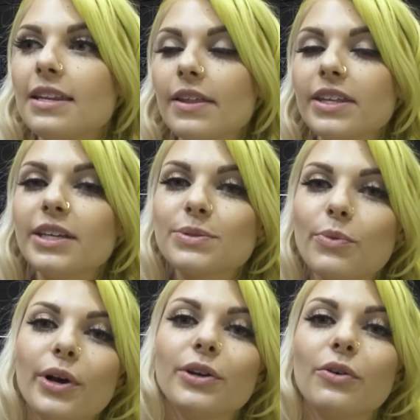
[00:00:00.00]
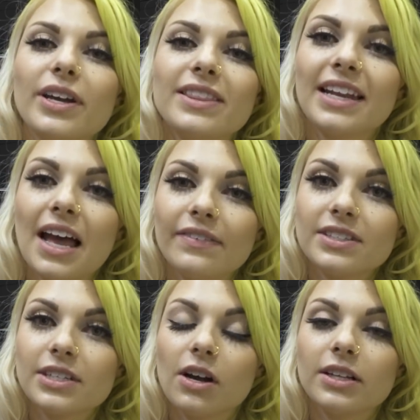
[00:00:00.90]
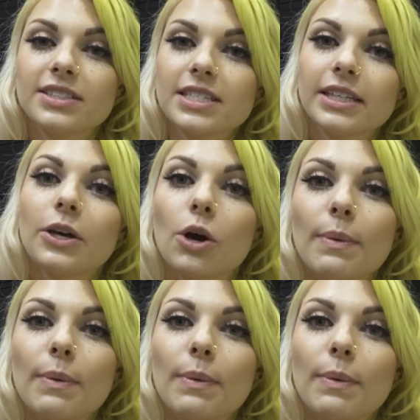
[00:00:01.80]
Nothing is more annoying than having to constantly go